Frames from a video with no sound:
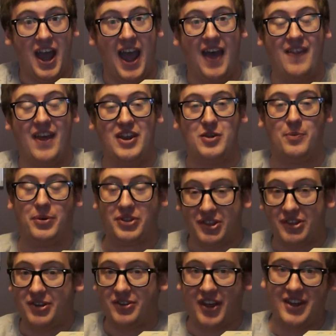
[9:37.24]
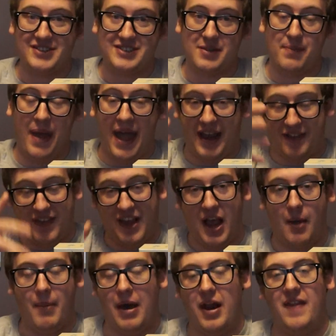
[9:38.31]
And then you put the little dice in the back and they
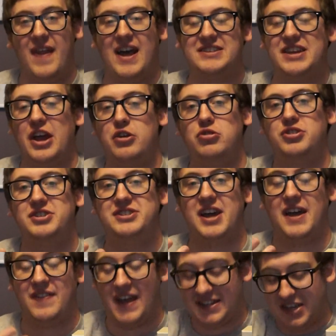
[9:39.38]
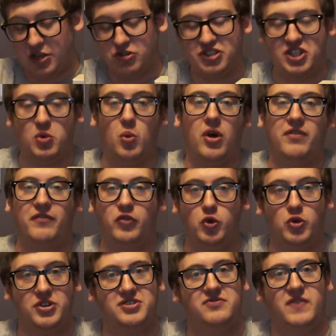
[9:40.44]
come out and that's how you decide, that's how you see what
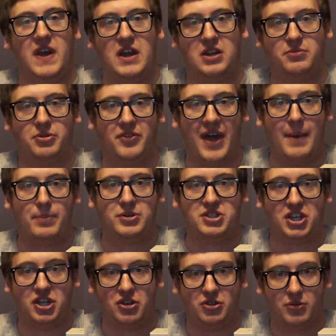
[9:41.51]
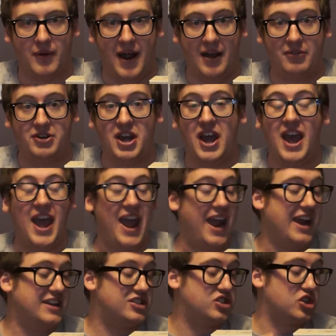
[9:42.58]
food is available that particular round.
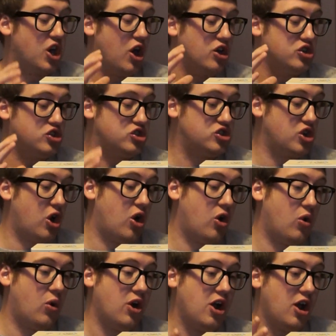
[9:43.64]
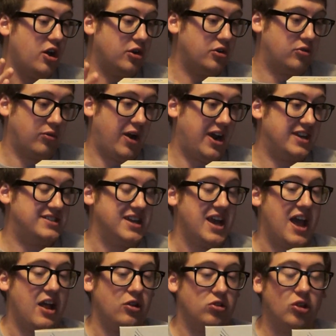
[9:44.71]
It's so great.
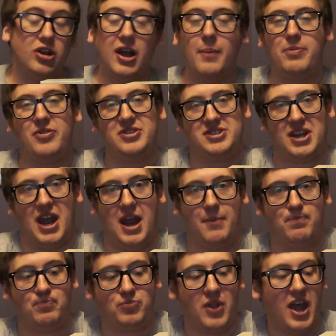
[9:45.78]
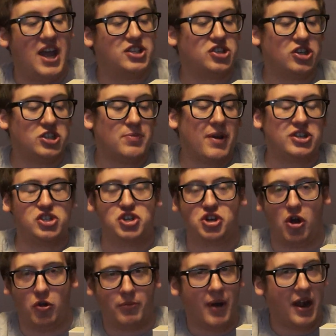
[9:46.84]
Look up this game. It's also by
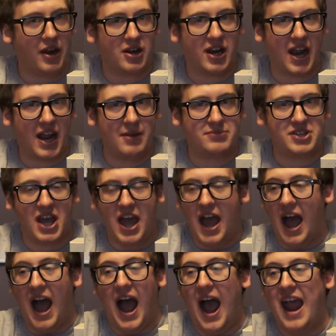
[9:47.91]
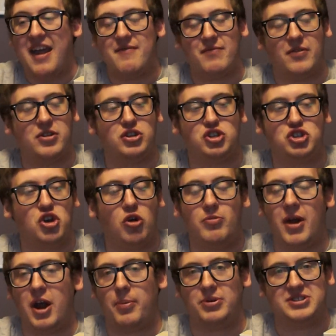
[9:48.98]
Stonemaier Games. I
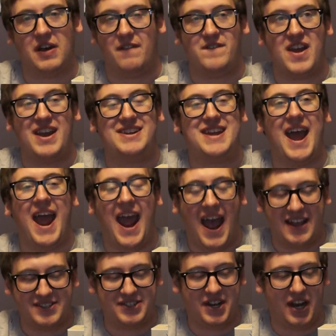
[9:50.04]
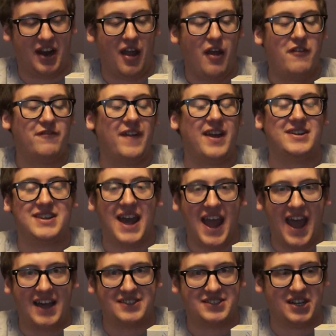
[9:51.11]
Stonemaier puts out fantastic
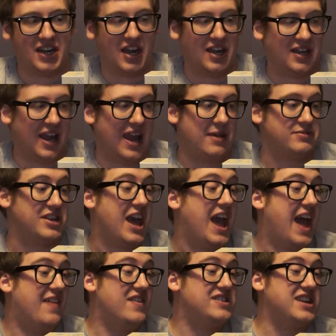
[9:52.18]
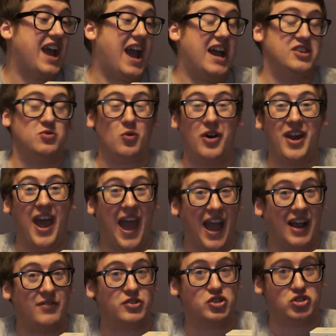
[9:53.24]
fantastic games and this has one
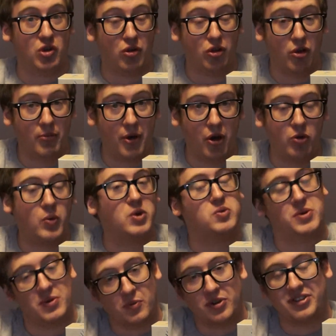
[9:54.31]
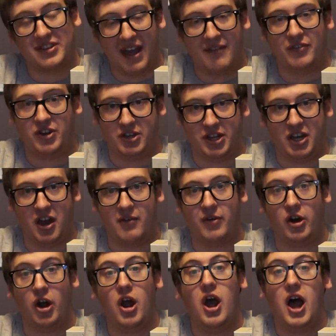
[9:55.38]
heck of a solo mode which we will definitely
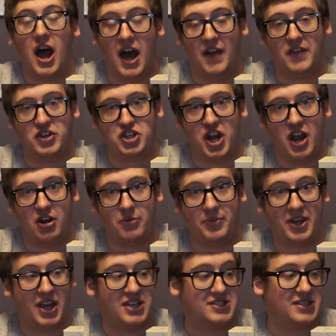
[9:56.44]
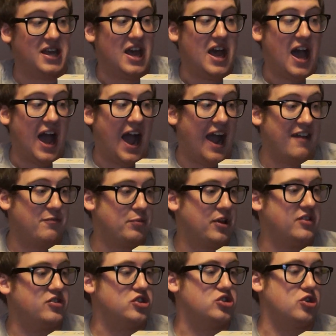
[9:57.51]
cover on the channel because I've
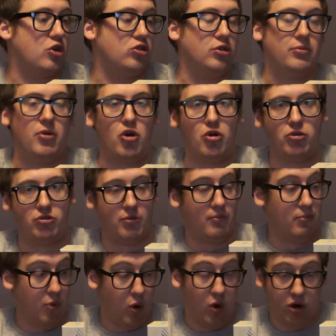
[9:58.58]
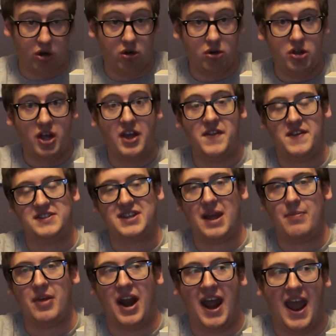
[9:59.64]
played the solo mode more in this
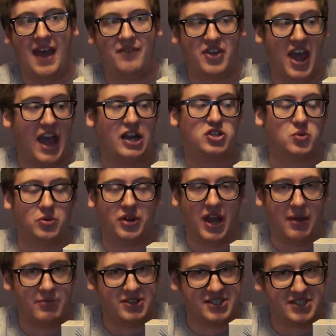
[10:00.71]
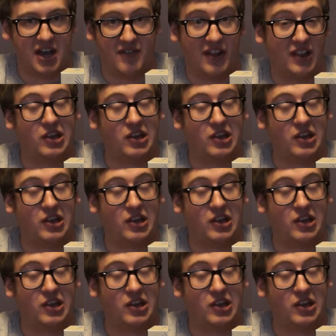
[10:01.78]
game than I have the actual game itself.